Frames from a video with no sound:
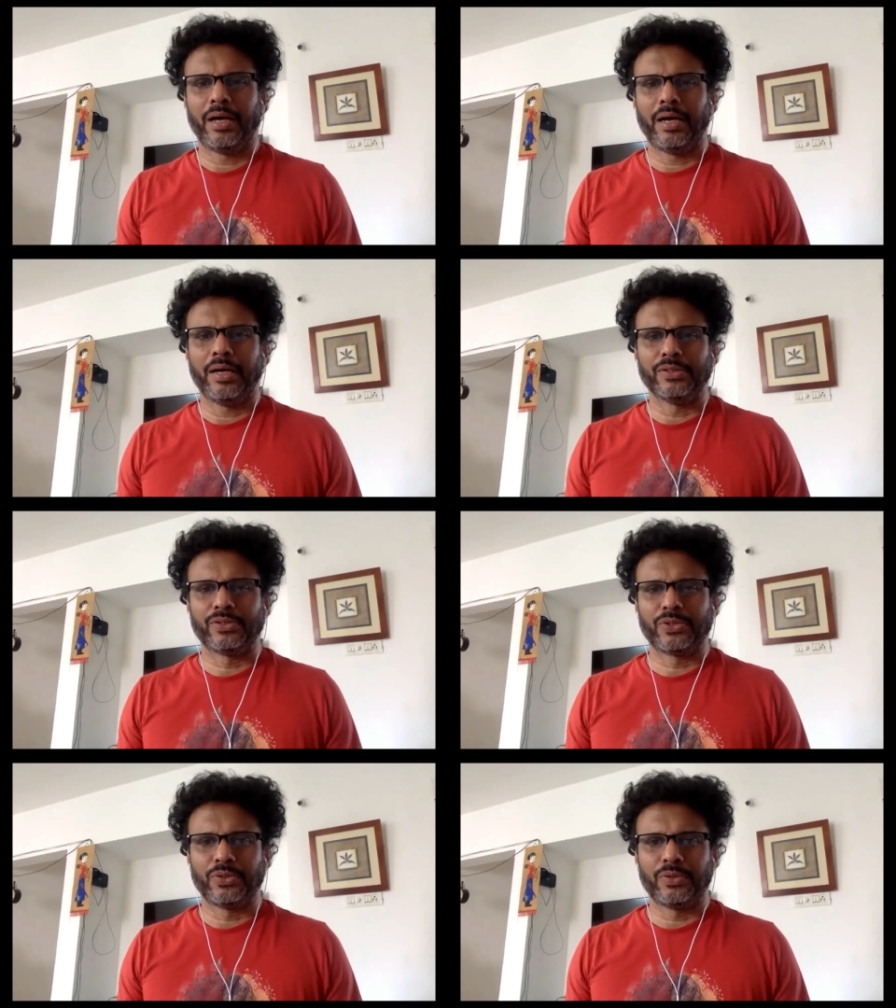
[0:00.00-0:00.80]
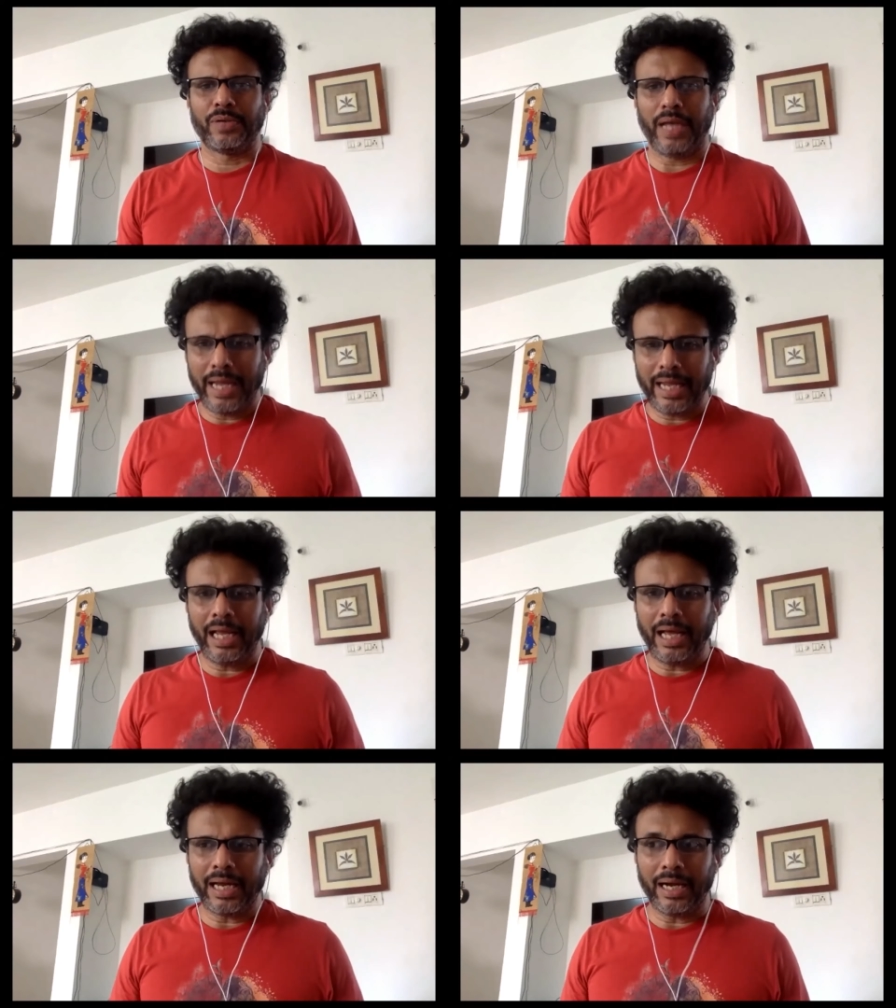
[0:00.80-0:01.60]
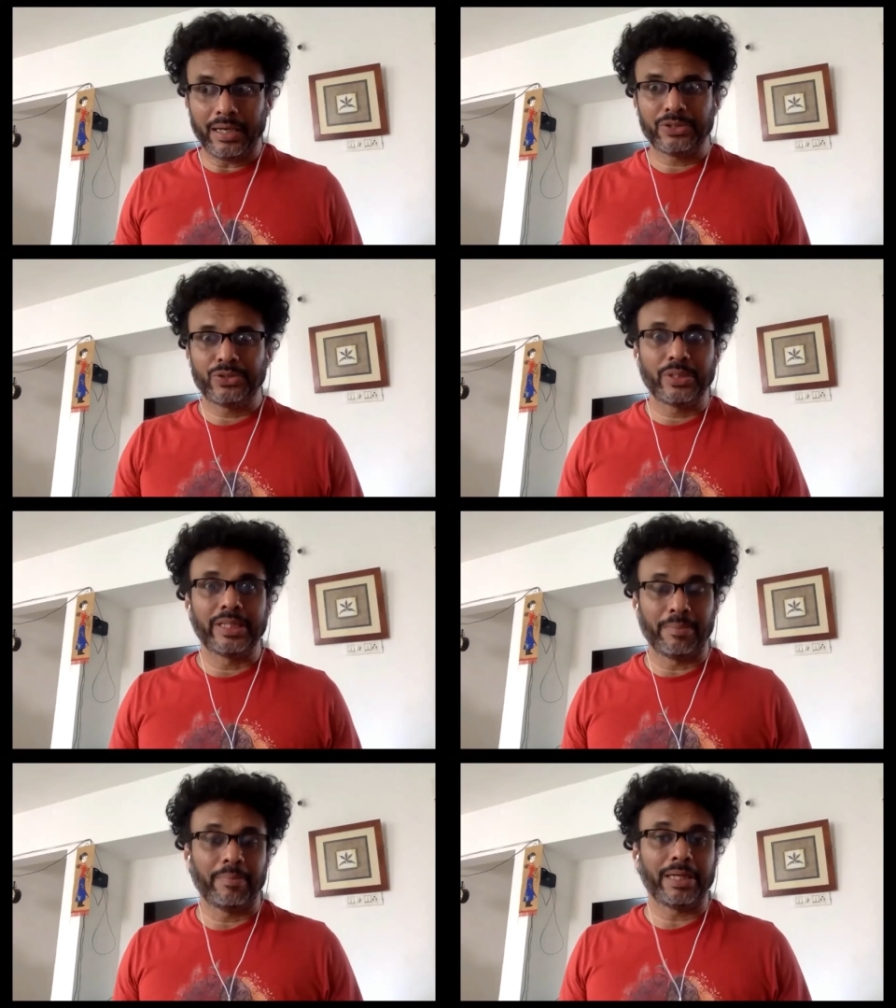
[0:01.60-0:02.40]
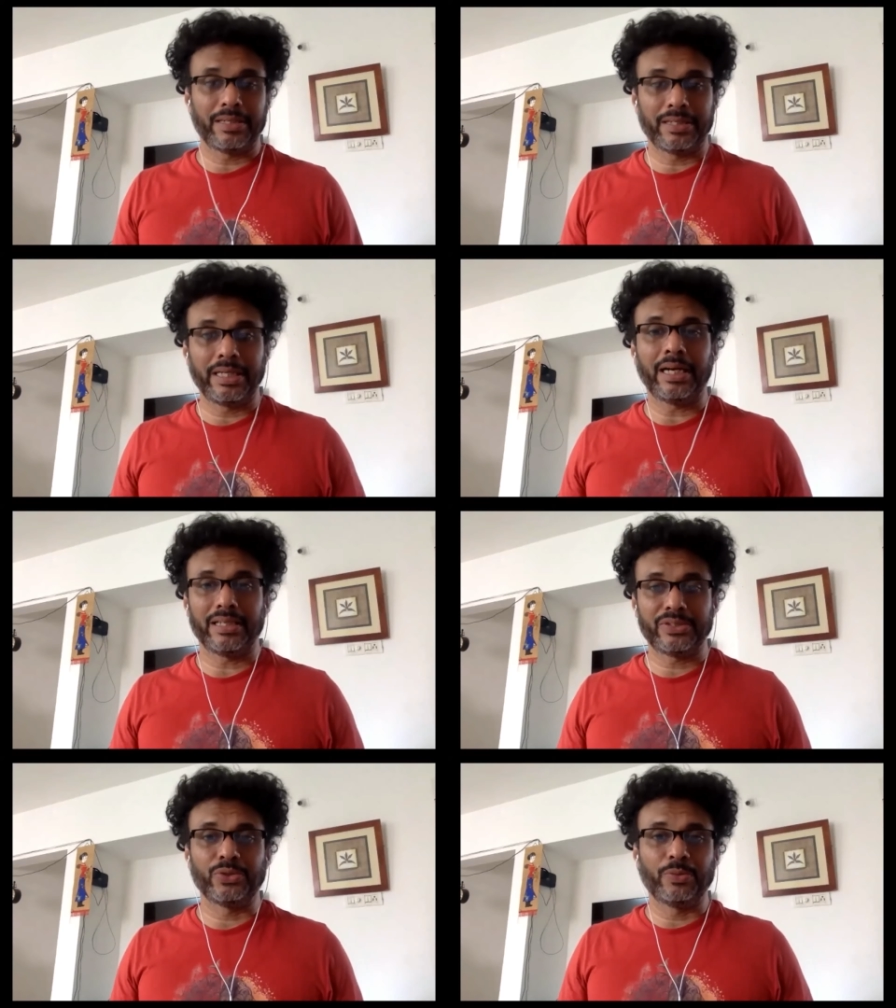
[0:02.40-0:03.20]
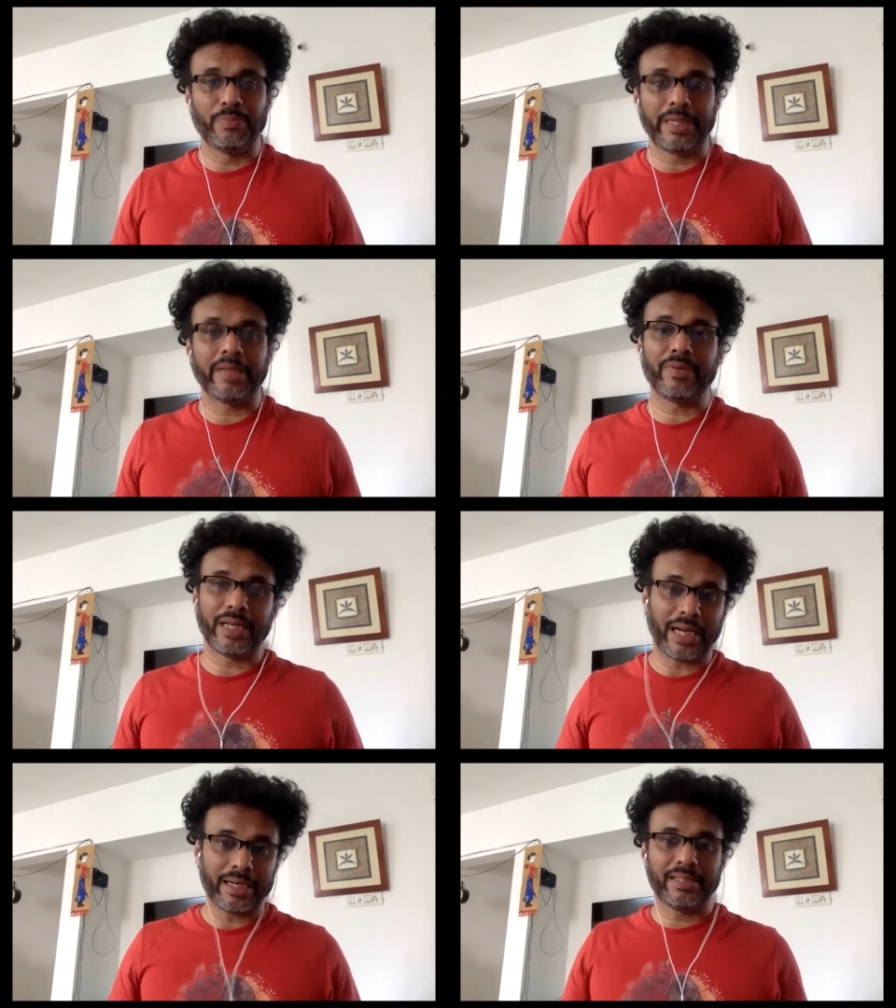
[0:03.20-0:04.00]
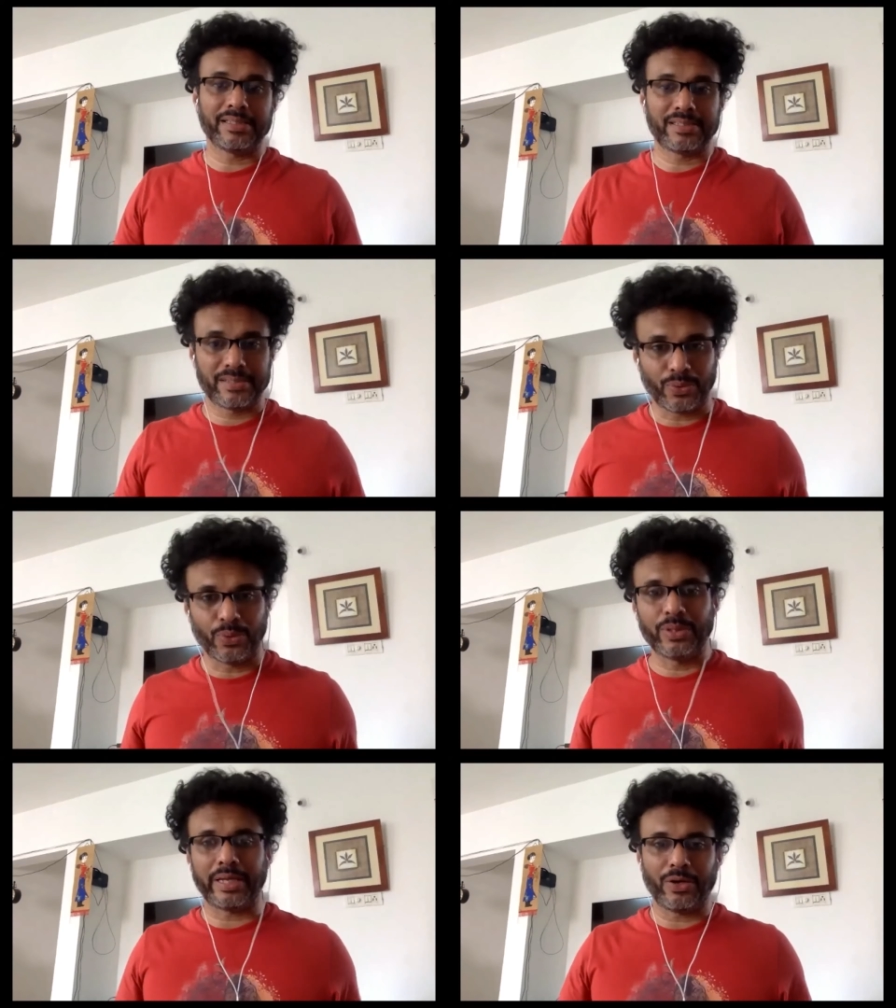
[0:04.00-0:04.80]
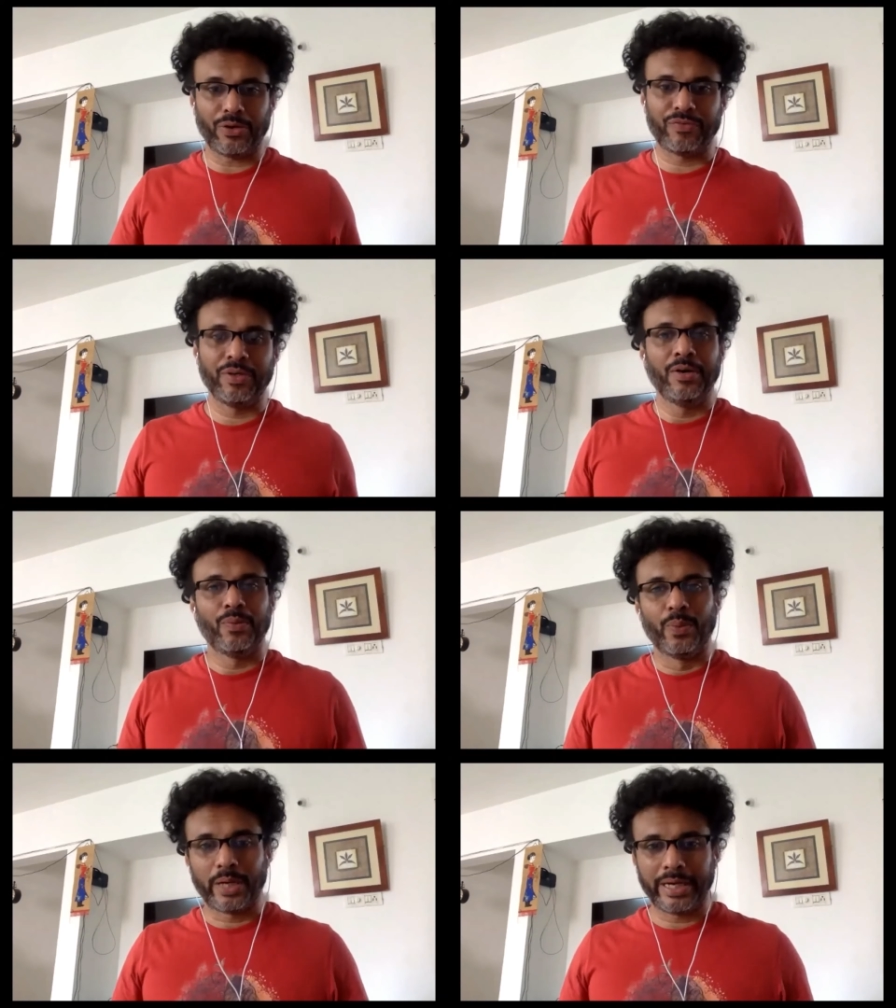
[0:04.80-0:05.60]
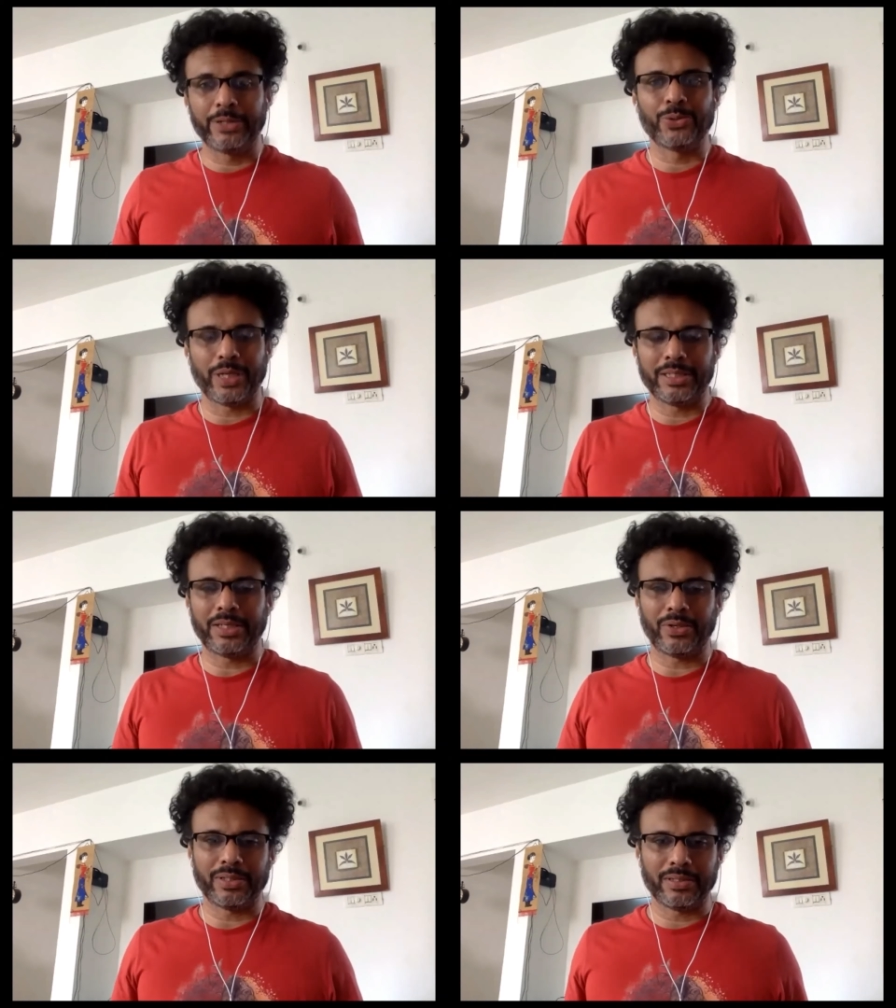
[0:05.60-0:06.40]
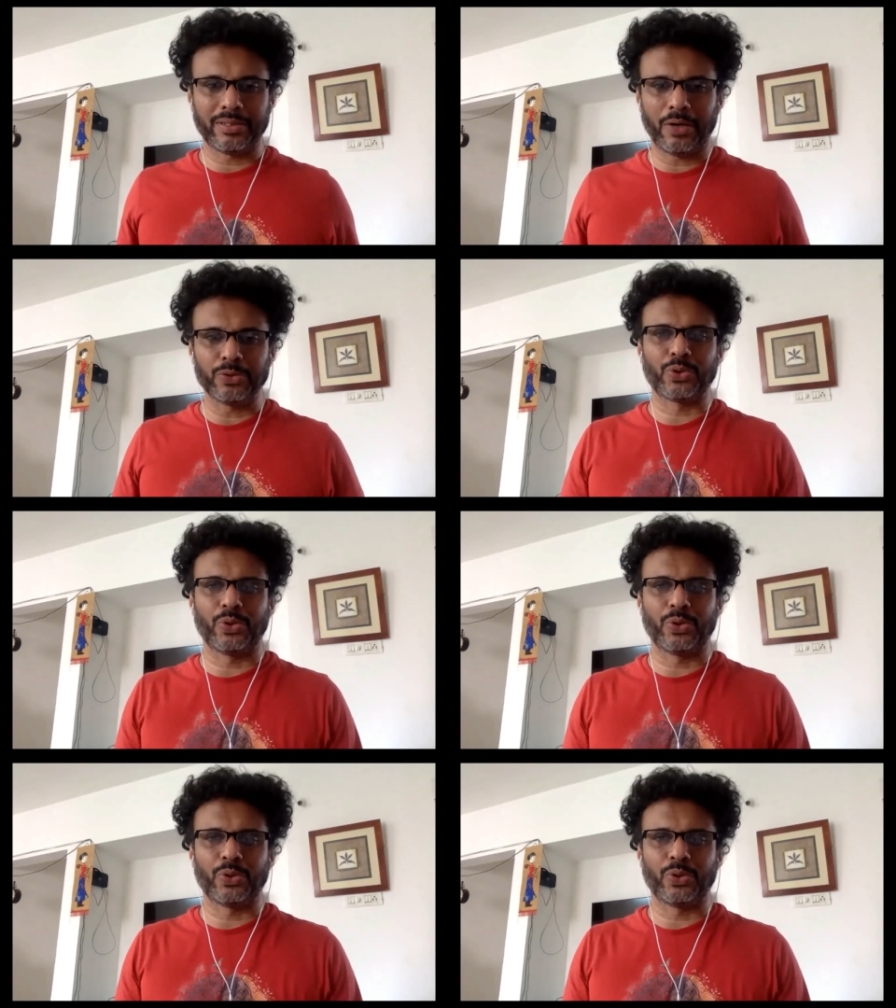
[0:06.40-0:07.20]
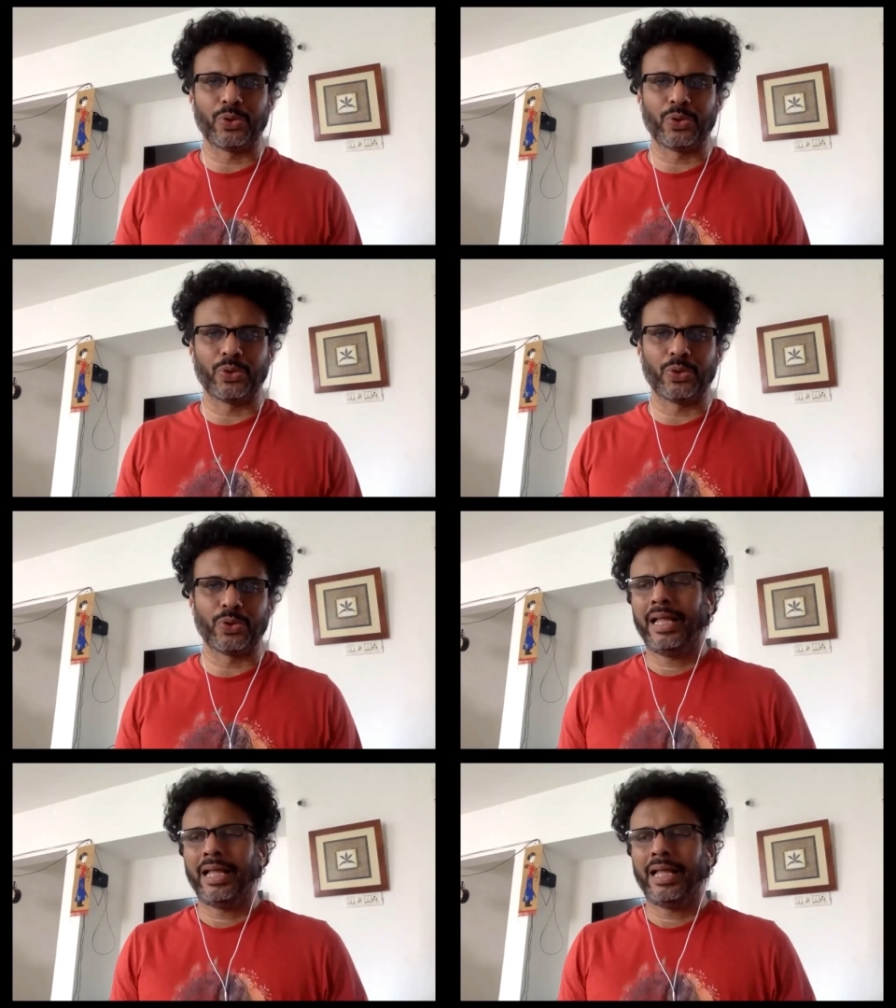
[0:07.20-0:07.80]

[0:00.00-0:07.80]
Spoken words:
So I understood them better. They understood me. We had this whole thing of working together on household things.